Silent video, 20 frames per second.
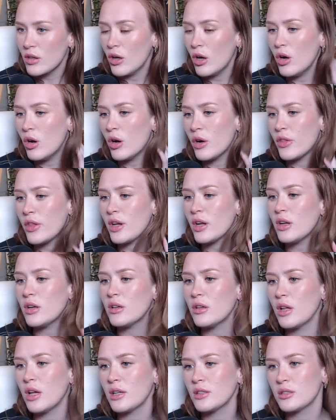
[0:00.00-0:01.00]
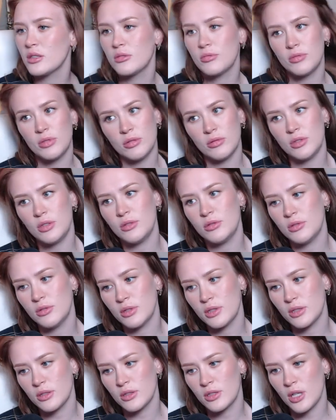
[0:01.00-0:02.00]
Oh, are they gonna relax me? What are you
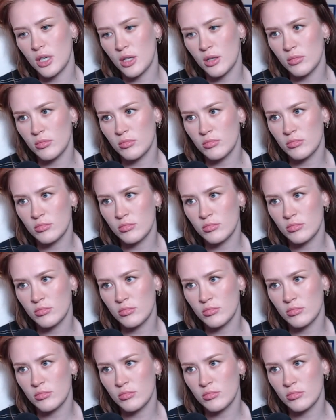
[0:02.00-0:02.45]
doing? Stop.